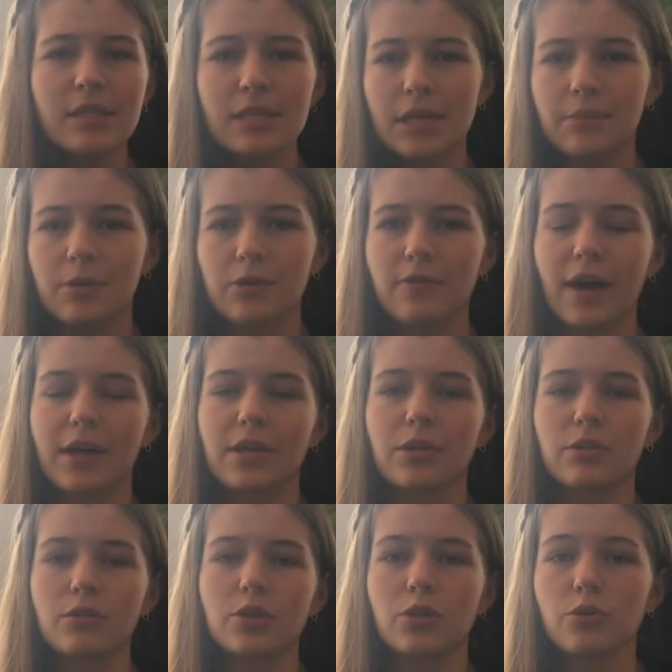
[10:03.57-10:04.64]
the W
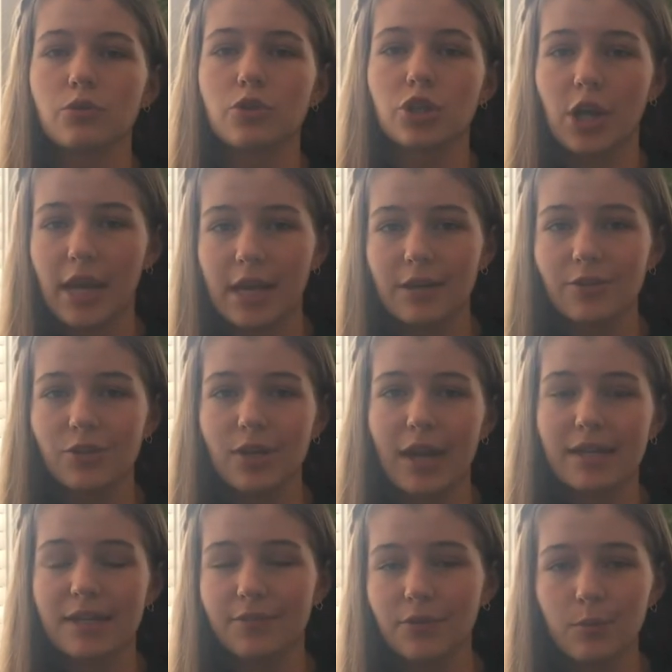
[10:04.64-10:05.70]
value to change
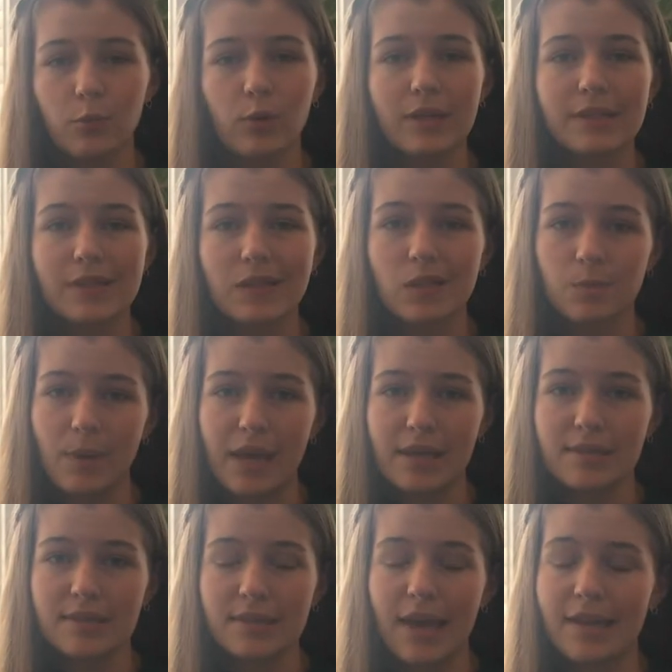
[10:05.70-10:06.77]
at different points in
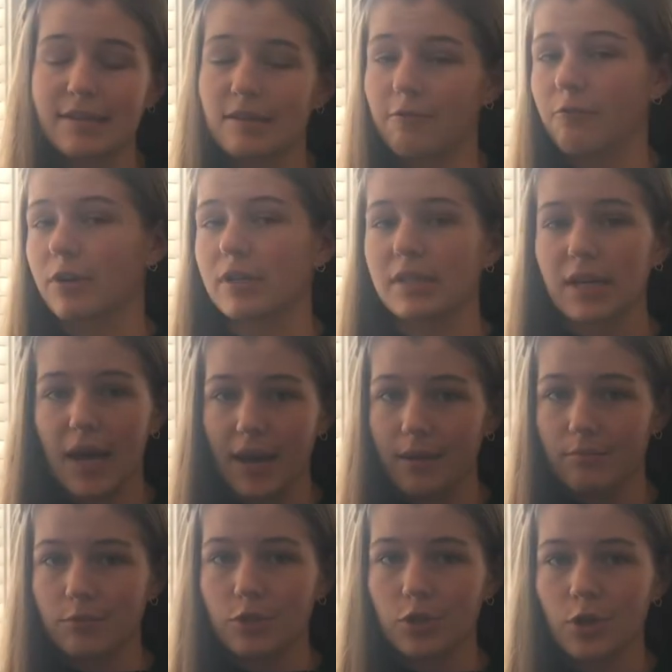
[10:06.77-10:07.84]
space at different
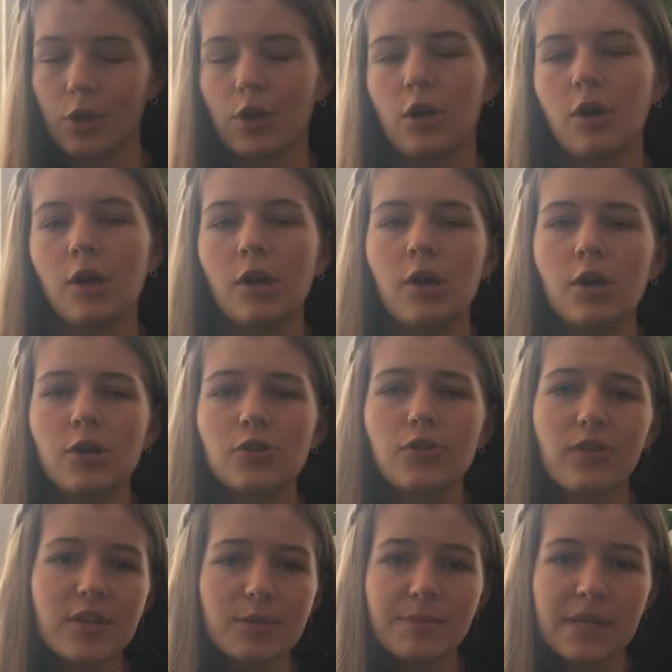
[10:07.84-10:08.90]
times. So
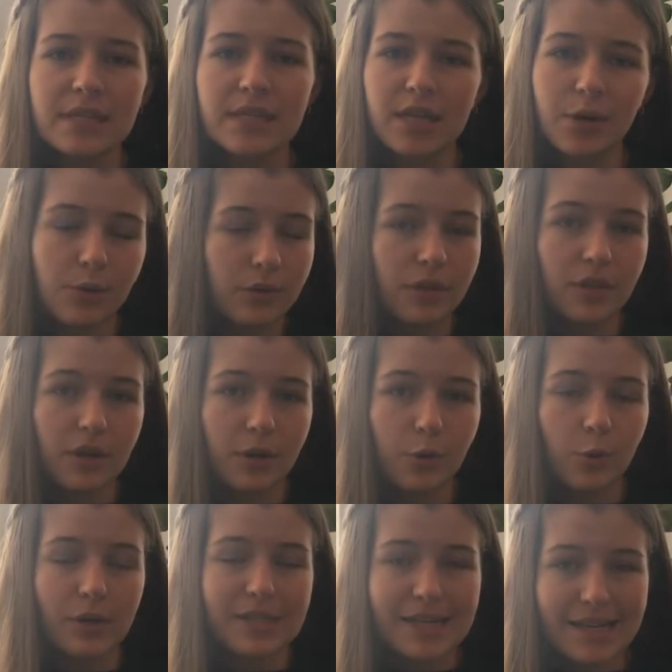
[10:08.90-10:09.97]
this means that the
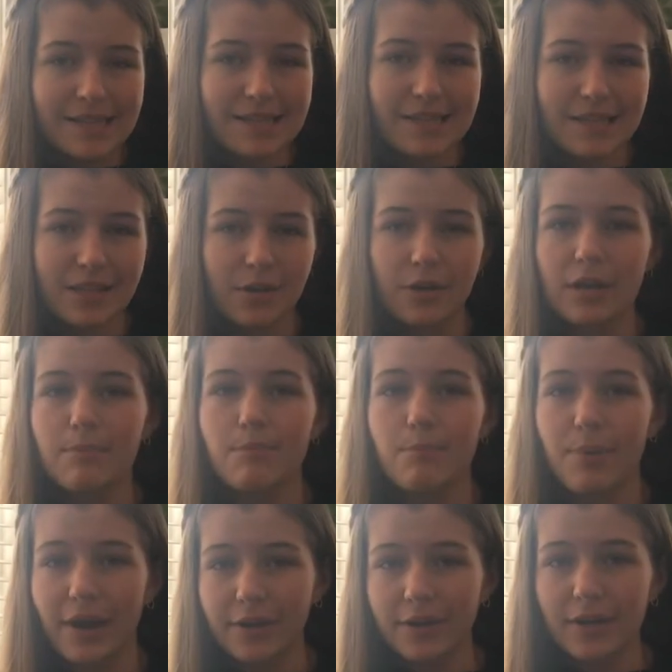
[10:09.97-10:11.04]
quintessence theory
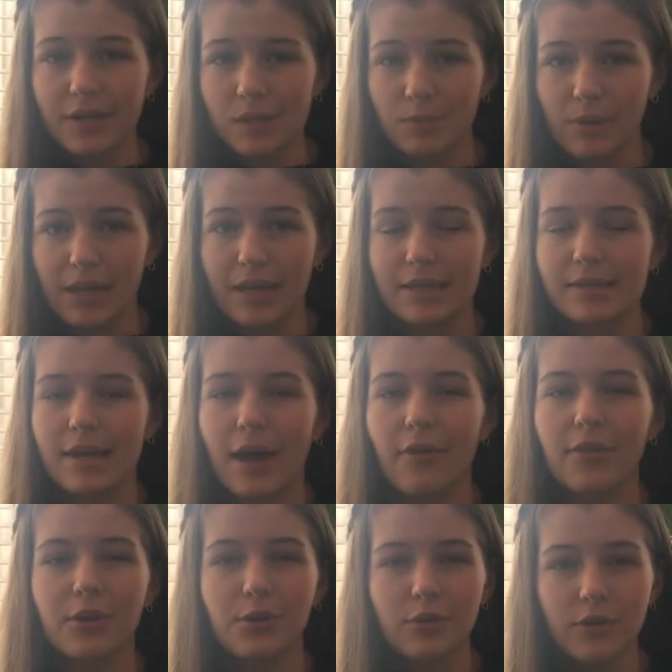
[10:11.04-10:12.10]
better explains how
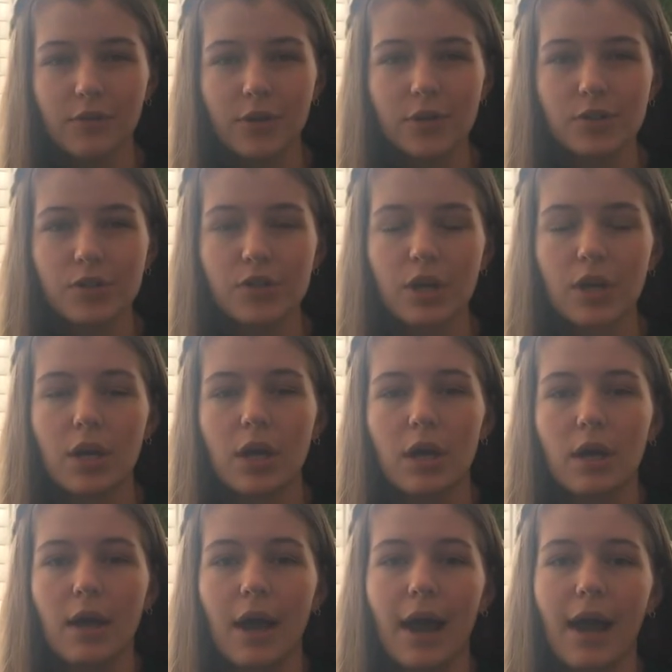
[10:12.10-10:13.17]
the universe
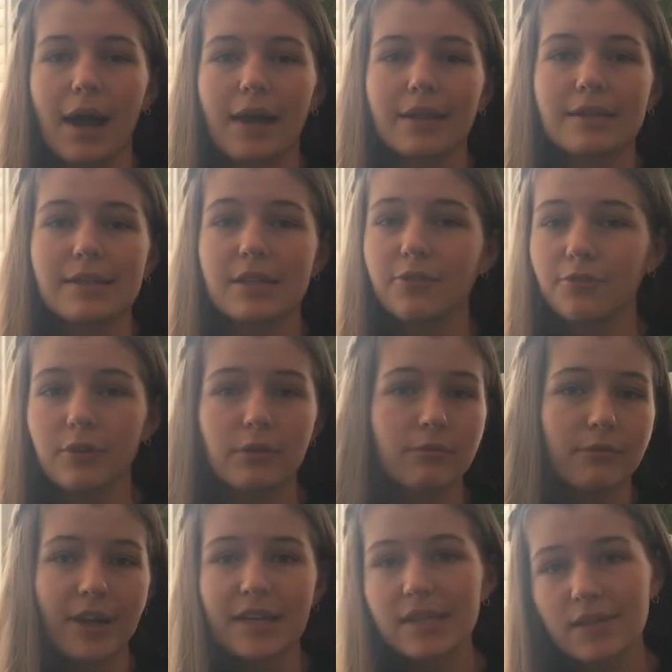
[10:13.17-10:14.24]
had different
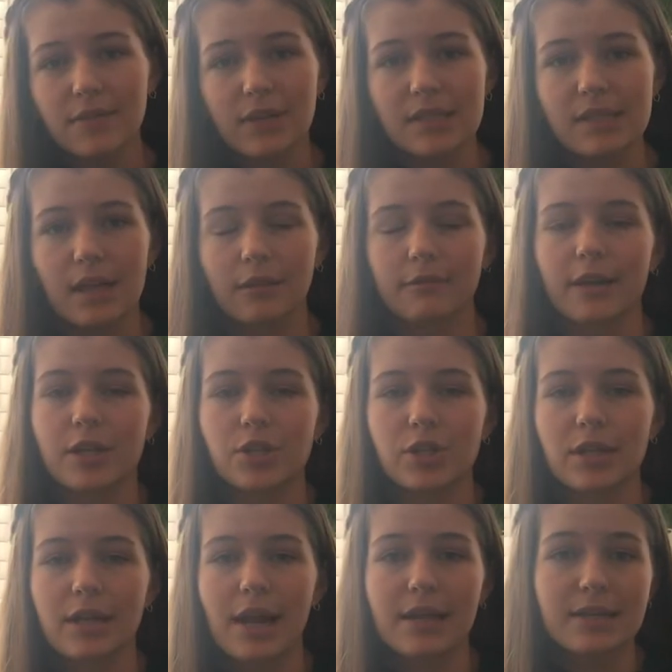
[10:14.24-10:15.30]
rates of
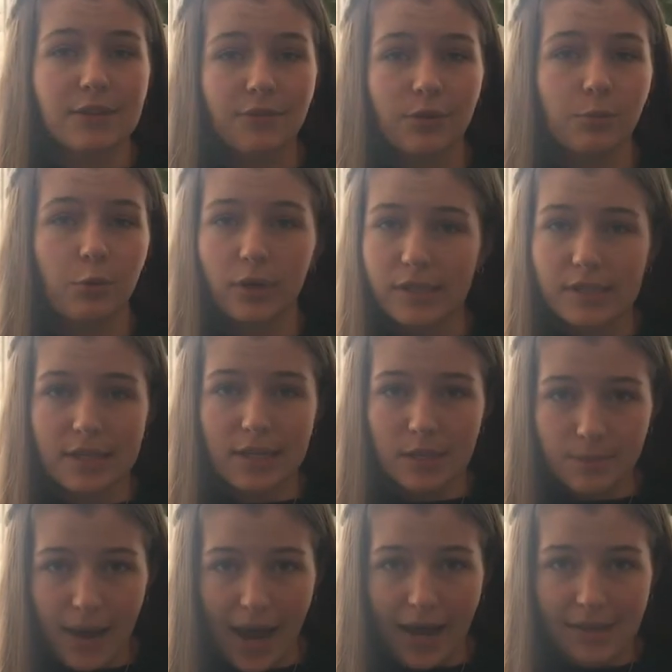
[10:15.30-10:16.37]
acceleration at different points in its
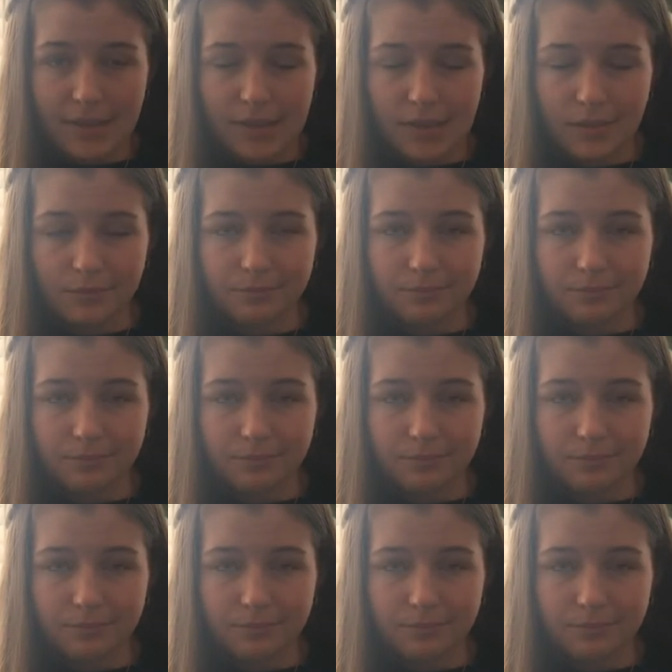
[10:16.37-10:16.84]
past.